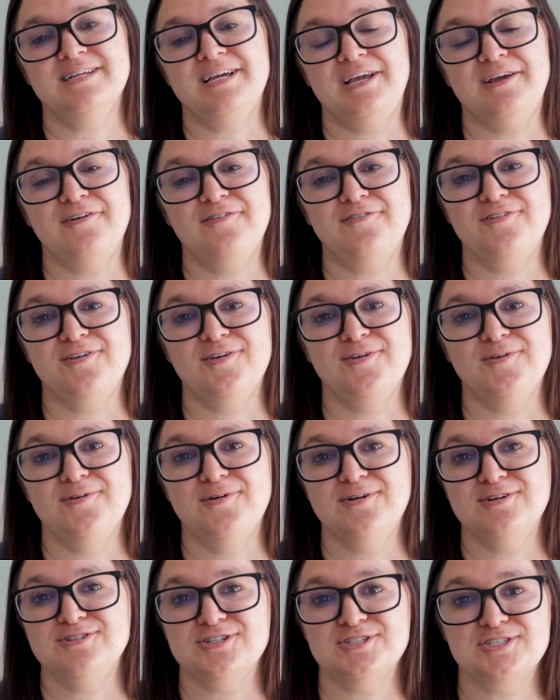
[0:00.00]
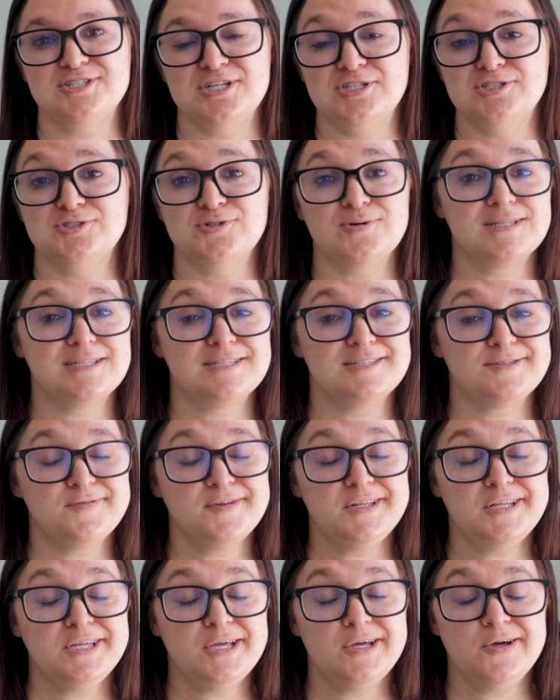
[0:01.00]
If you just enjoyed this
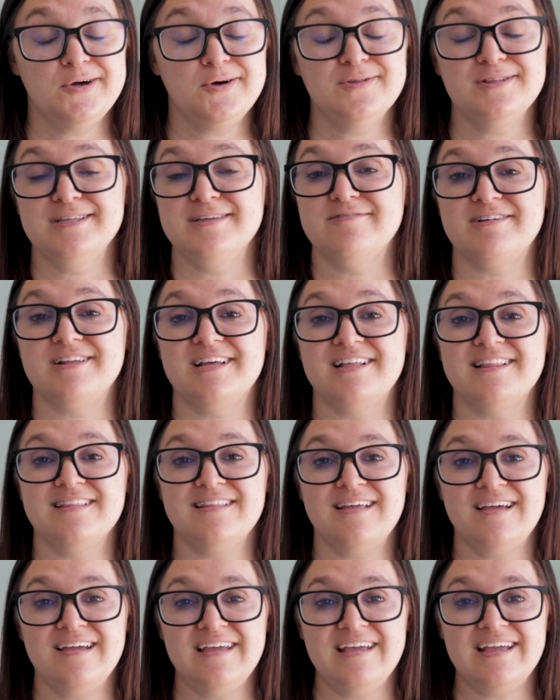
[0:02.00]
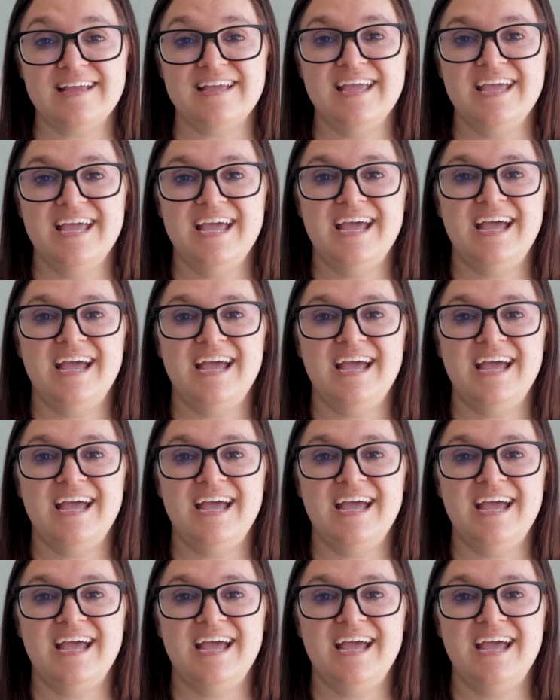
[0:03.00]
video, leave it a like.